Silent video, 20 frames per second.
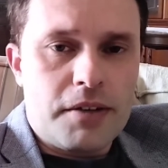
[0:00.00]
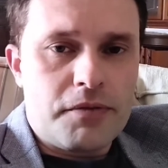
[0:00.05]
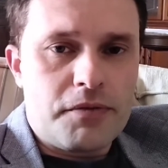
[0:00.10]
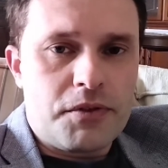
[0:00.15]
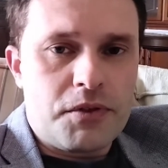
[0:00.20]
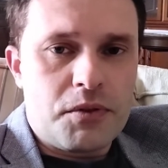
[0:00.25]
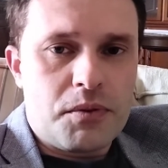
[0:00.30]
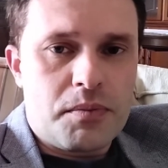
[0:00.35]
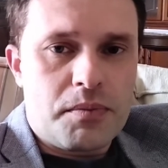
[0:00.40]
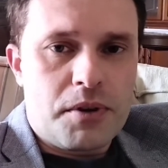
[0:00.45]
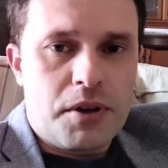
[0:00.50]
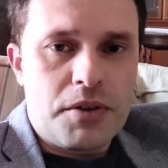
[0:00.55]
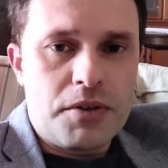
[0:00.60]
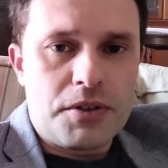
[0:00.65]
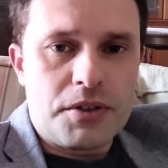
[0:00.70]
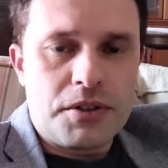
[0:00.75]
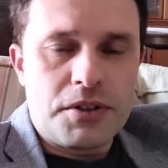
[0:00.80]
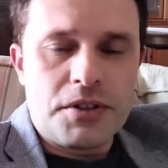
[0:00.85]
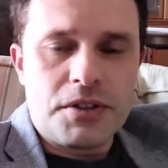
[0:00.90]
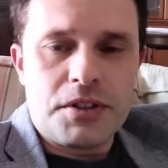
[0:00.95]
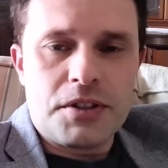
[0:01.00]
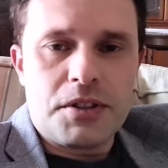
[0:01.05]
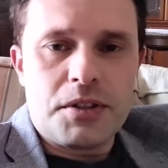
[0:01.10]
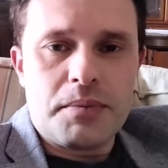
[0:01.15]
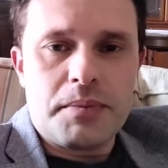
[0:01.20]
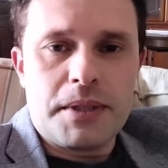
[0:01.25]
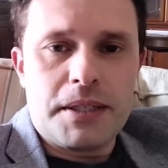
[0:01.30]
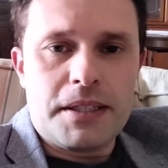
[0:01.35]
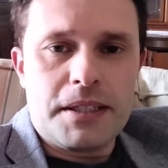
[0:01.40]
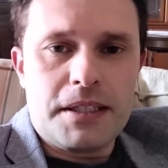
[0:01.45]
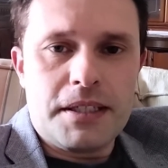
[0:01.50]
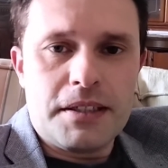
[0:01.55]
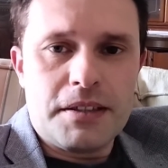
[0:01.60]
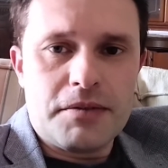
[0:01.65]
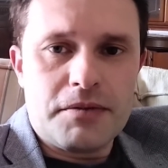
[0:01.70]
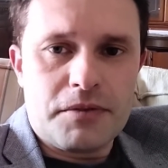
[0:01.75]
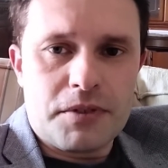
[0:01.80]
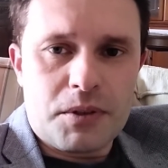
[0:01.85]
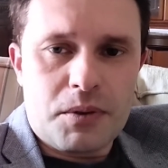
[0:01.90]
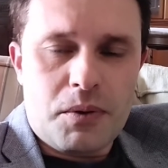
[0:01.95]
few approaches and you've been in
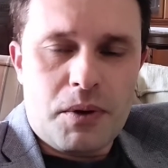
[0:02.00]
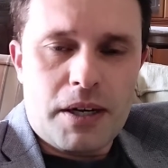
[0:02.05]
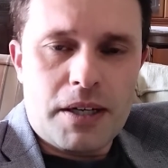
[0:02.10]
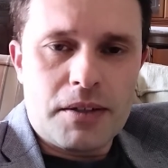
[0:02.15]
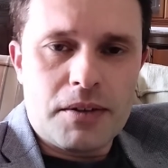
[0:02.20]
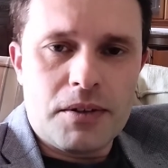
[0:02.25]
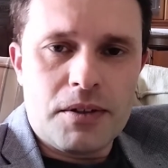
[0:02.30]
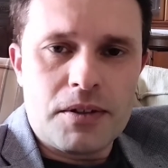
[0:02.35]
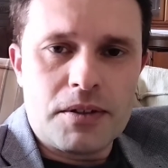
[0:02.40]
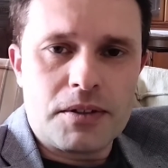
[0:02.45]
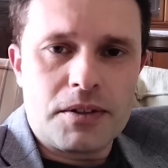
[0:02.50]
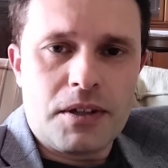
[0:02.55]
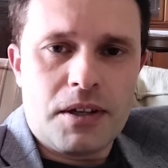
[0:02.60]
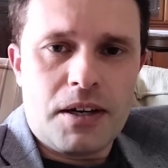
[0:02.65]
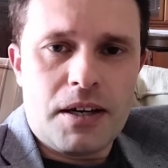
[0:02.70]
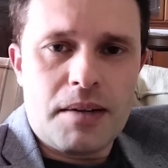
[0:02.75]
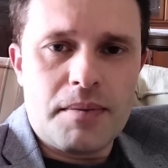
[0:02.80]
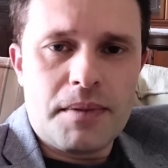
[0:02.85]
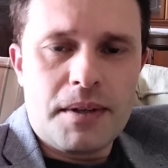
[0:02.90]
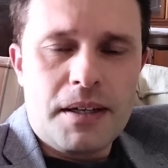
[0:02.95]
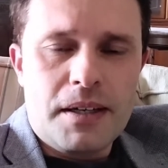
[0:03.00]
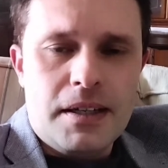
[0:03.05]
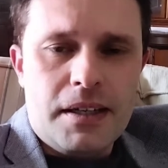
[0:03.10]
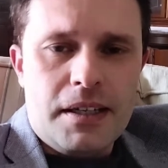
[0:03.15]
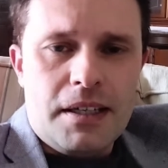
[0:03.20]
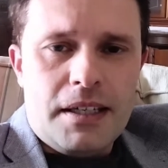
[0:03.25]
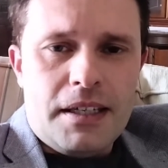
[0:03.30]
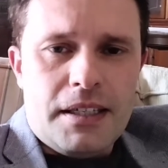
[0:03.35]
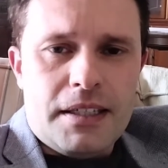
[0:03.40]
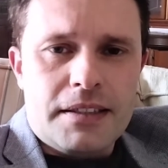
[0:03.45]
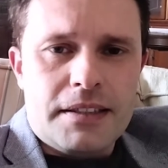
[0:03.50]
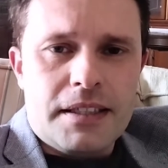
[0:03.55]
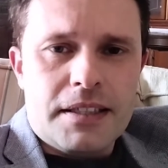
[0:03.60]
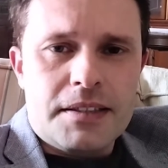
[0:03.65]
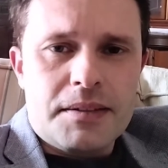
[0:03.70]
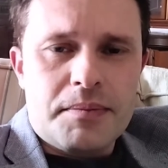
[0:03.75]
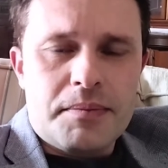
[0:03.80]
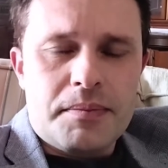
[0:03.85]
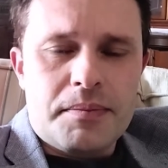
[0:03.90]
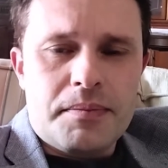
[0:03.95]
it for quite a long time,
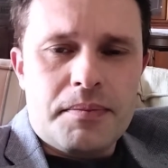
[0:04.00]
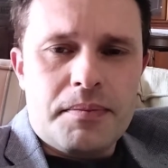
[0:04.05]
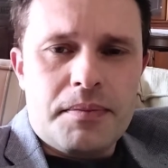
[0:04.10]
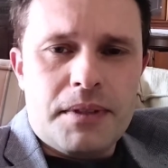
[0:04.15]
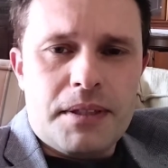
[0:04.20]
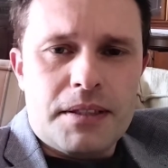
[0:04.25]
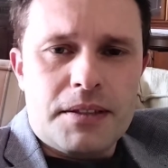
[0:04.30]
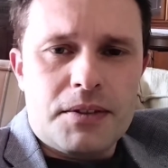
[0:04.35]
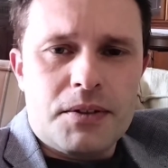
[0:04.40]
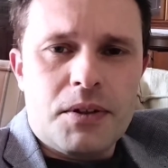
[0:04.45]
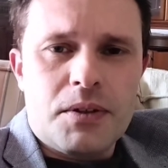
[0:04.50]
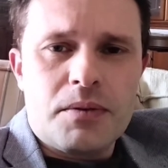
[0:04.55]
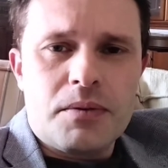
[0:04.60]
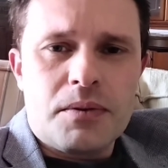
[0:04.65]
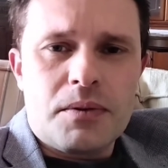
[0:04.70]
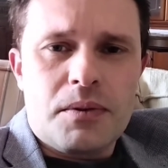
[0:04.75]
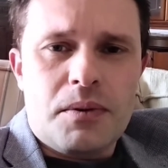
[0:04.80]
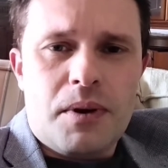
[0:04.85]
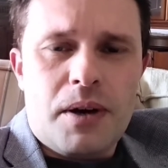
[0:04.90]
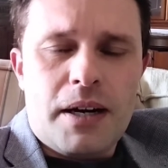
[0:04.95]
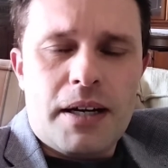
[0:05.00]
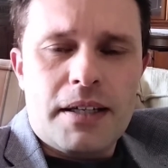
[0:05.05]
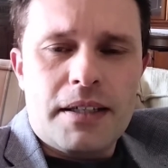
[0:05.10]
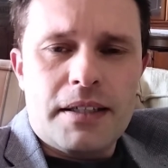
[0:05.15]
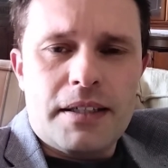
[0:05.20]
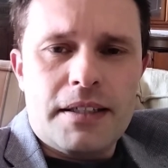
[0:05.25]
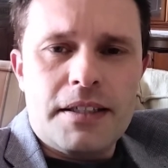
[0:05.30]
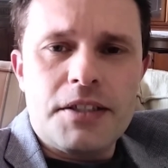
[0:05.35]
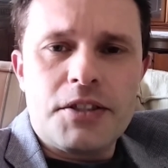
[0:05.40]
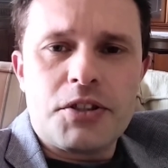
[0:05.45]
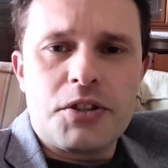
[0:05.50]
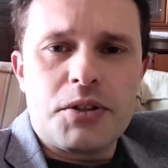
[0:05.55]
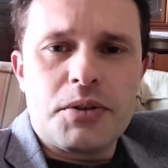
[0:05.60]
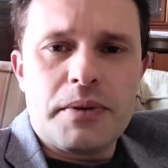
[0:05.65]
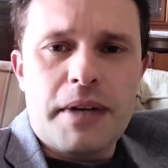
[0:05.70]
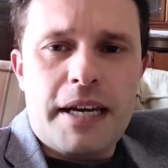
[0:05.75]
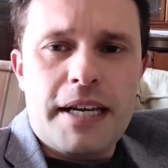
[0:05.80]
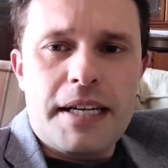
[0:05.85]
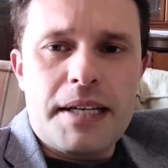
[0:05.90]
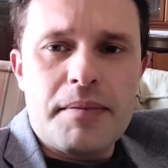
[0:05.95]
it's not quite an issue
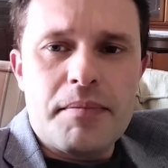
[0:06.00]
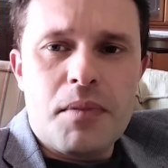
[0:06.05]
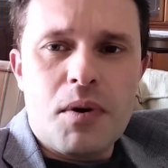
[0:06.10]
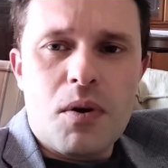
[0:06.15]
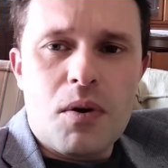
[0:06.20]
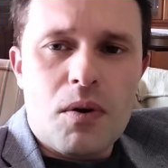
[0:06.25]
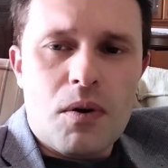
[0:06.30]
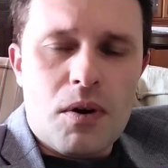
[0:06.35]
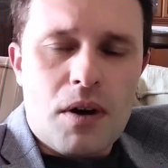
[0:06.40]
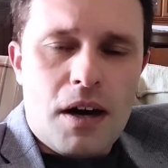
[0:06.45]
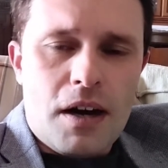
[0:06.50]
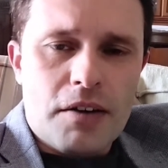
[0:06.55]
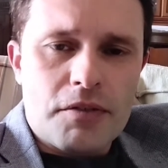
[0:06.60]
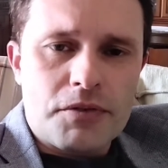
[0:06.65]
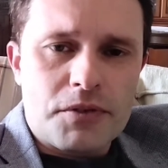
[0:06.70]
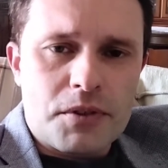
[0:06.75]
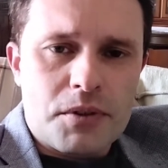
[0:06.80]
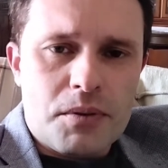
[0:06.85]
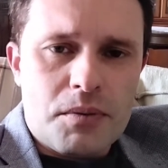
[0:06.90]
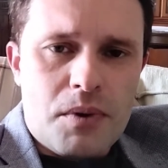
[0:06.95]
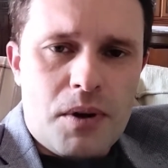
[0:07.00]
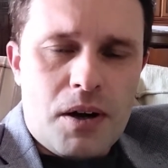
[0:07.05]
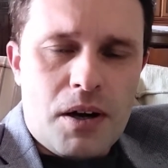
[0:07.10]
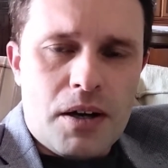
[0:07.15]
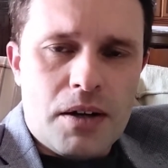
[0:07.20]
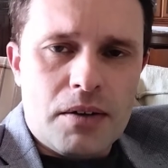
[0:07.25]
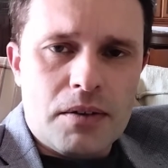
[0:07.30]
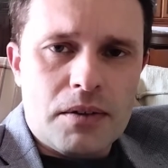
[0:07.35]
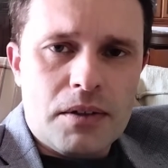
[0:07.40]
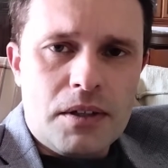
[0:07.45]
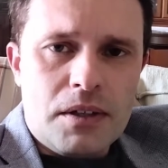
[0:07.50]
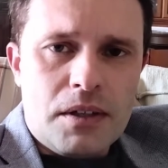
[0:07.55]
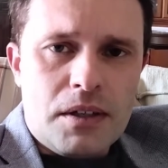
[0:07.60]
anymore after a while.